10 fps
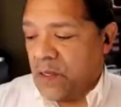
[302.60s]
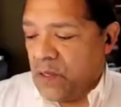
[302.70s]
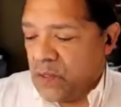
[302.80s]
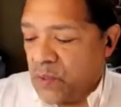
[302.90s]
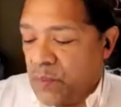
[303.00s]

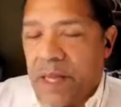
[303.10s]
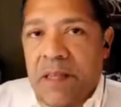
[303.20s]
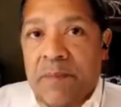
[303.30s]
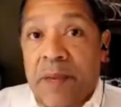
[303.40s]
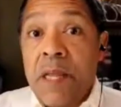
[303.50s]
So
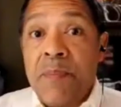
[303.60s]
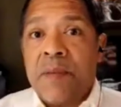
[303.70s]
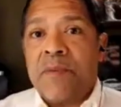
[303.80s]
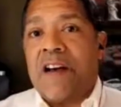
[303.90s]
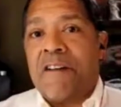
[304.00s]
many
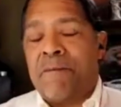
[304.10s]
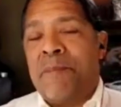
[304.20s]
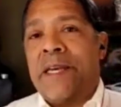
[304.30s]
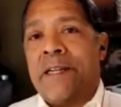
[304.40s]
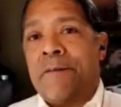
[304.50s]
people have
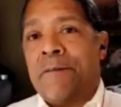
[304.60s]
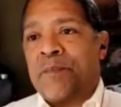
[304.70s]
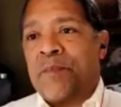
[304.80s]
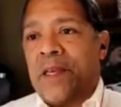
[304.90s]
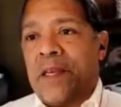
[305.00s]
been
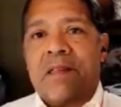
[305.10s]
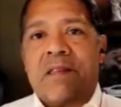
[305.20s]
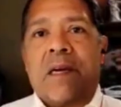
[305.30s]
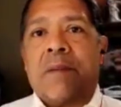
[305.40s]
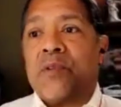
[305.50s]
in
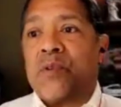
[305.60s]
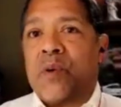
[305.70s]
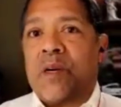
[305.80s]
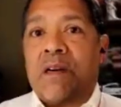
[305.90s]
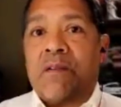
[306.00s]
some
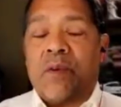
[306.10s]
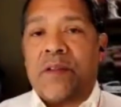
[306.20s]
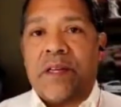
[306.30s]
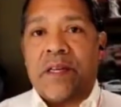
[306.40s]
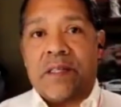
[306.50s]
sort of,
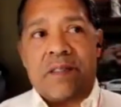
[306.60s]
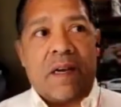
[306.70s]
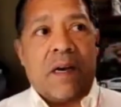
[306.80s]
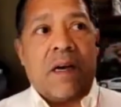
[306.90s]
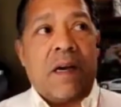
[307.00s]
whether it's
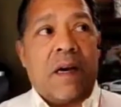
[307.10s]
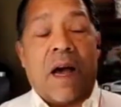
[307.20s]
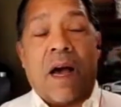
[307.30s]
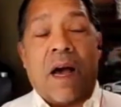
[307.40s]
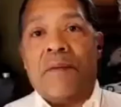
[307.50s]

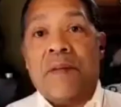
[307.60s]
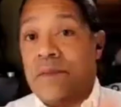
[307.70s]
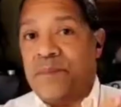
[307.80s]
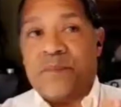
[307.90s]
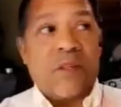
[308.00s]

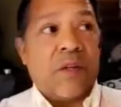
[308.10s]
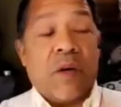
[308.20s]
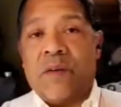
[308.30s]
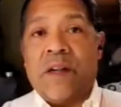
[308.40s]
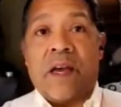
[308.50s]

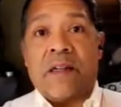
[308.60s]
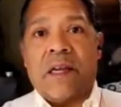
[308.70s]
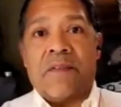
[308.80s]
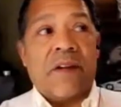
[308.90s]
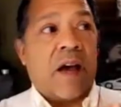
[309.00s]

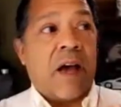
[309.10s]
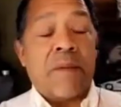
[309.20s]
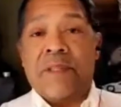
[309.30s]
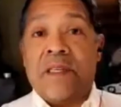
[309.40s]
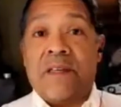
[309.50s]
9/11, I
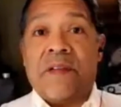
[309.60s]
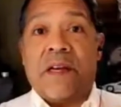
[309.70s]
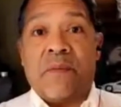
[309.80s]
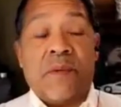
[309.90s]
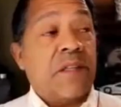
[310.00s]
believe
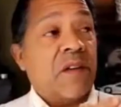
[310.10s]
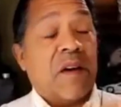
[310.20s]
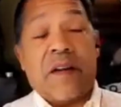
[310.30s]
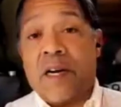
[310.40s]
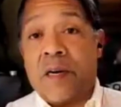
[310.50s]
that we
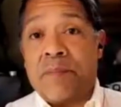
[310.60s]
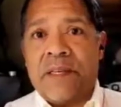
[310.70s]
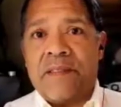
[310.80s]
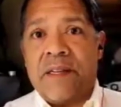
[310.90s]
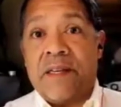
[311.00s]
saw
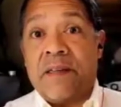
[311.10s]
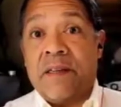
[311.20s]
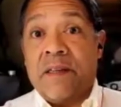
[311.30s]
airplanes hitting